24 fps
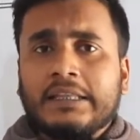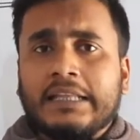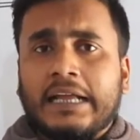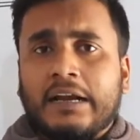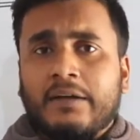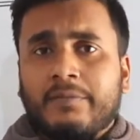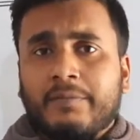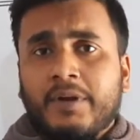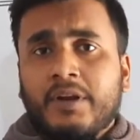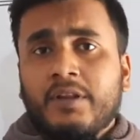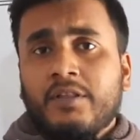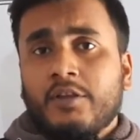that
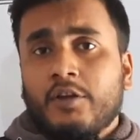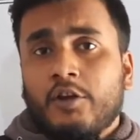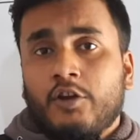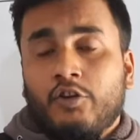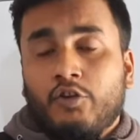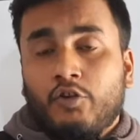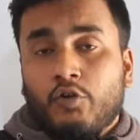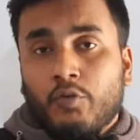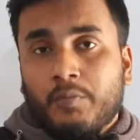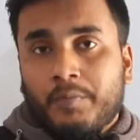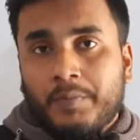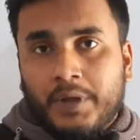means
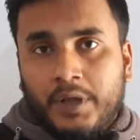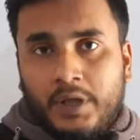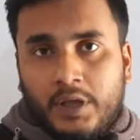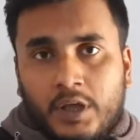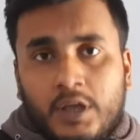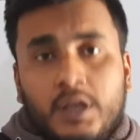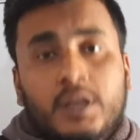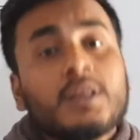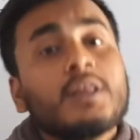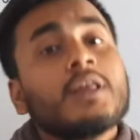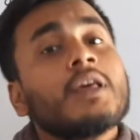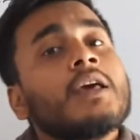entropy
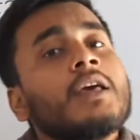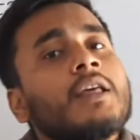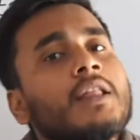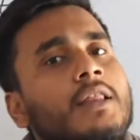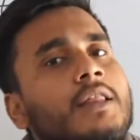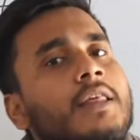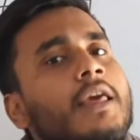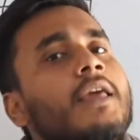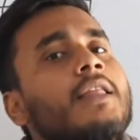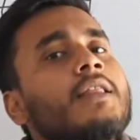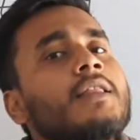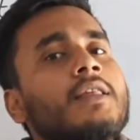is
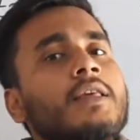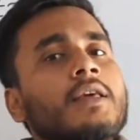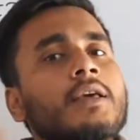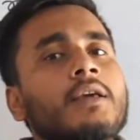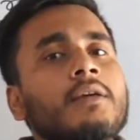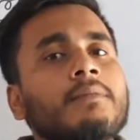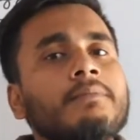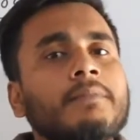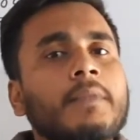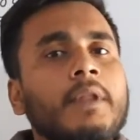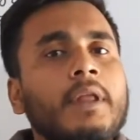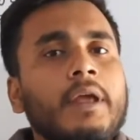changing.